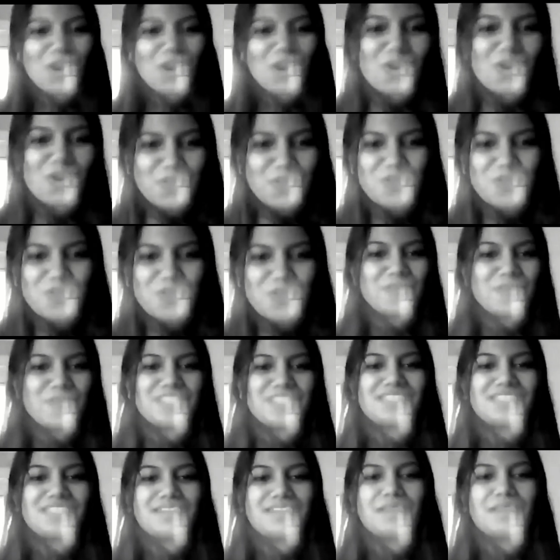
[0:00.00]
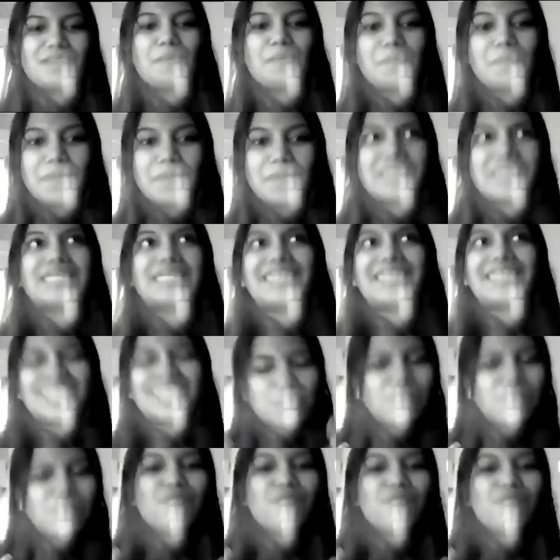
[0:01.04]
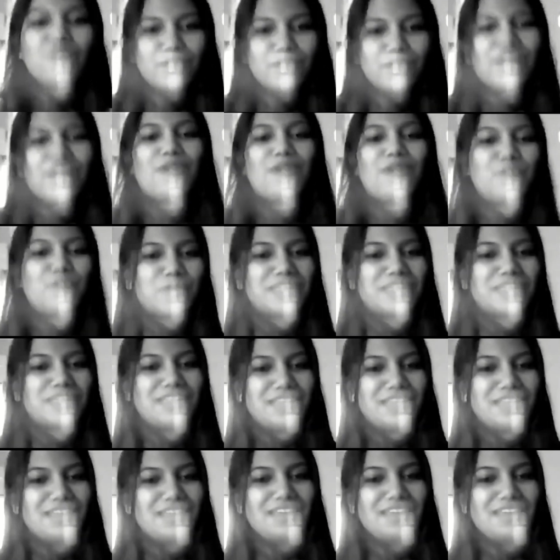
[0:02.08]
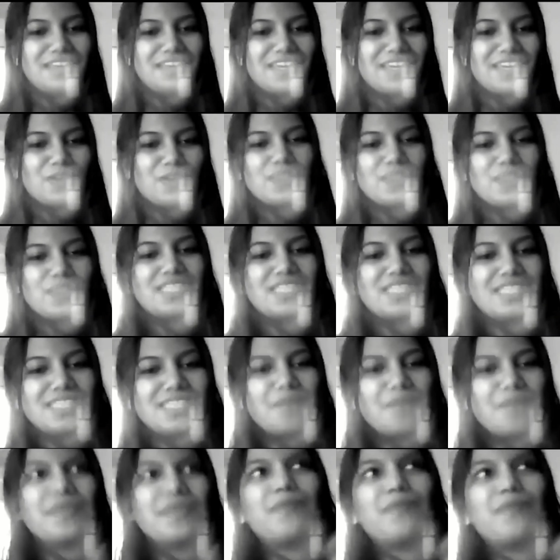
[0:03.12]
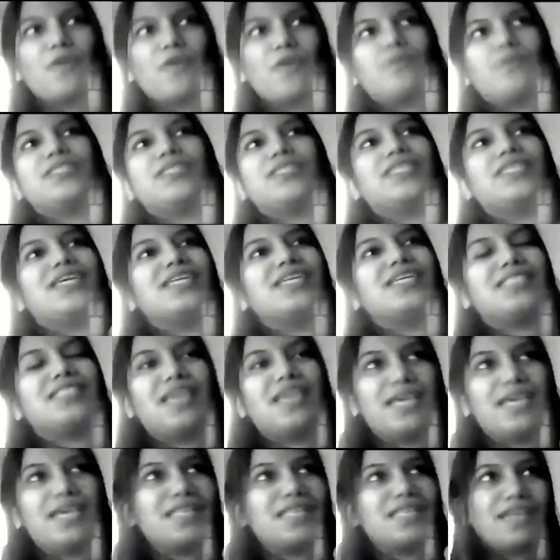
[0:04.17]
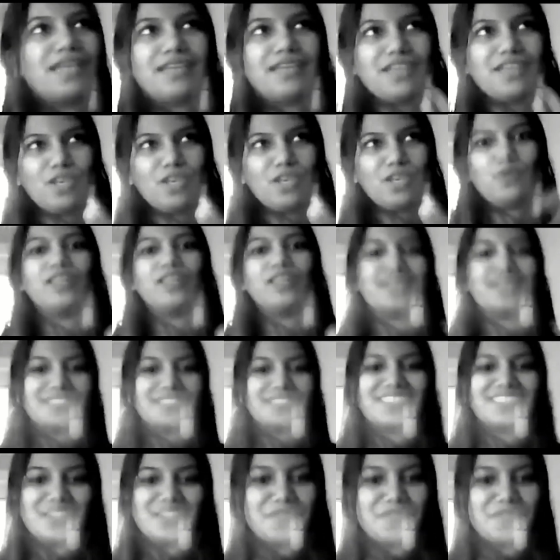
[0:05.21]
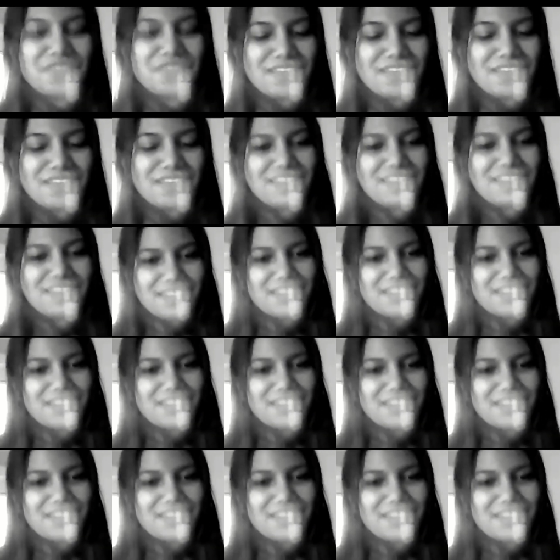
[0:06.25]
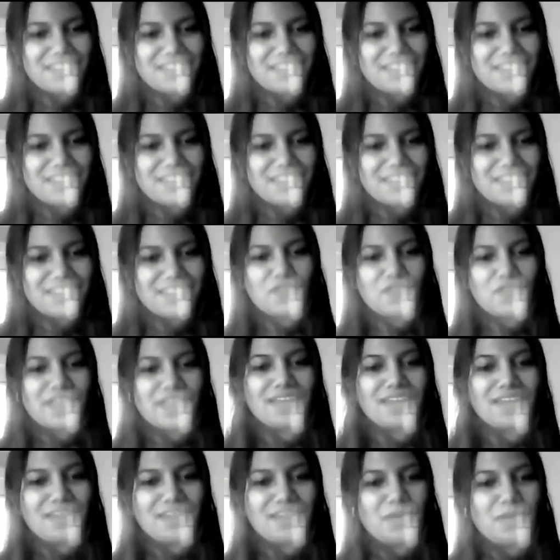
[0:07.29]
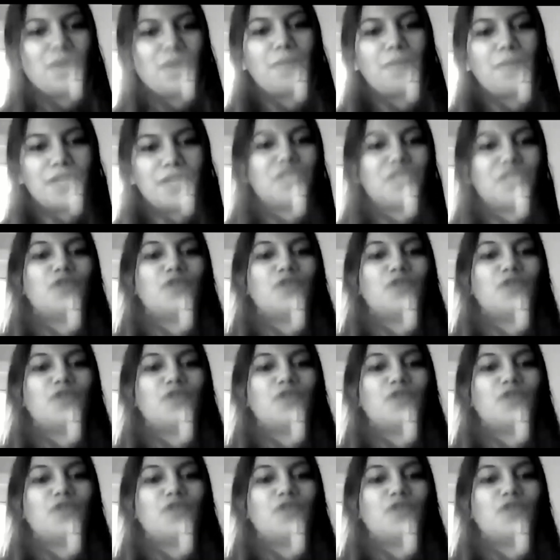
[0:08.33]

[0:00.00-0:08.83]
know how we want to measure it, but it will work out. It's something promising, saying that you will conceive, some sort of that, but